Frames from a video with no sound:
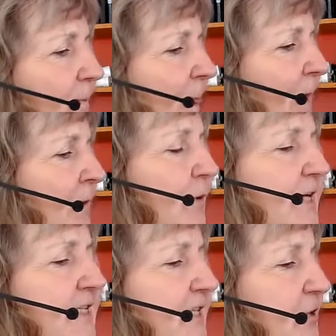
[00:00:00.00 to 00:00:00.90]
where he
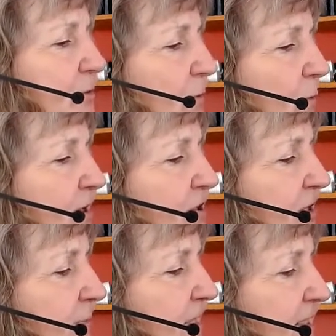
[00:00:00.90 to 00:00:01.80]
deals with one
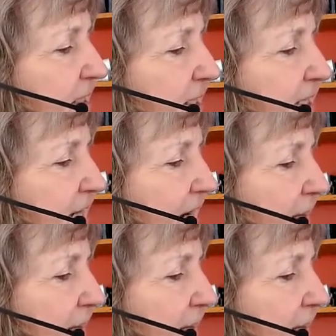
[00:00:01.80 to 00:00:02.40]
subject at a time,